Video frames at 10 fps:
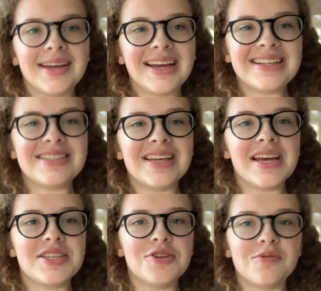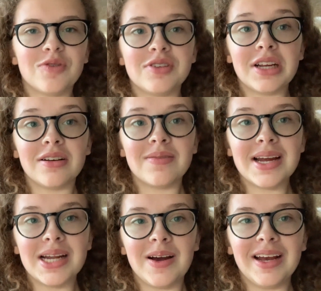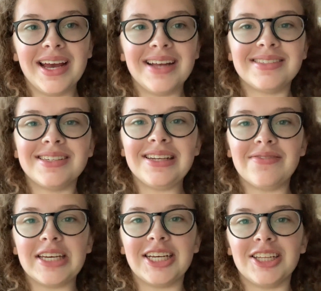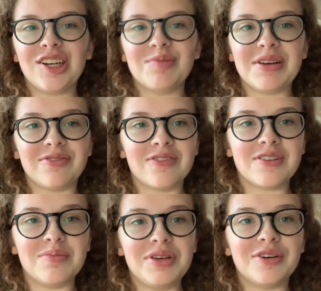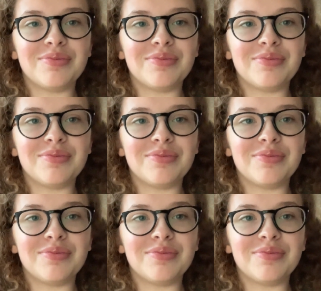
It's day 2 for dinner right now. I had to deviate a little bit from the meal